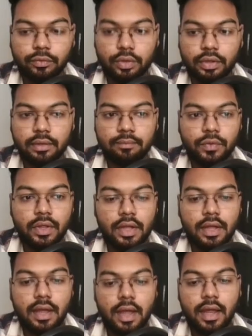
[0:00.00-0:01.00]
okay,
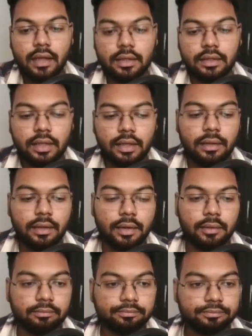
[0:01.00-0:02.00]
and
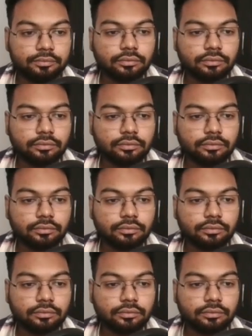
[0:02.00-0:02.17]
then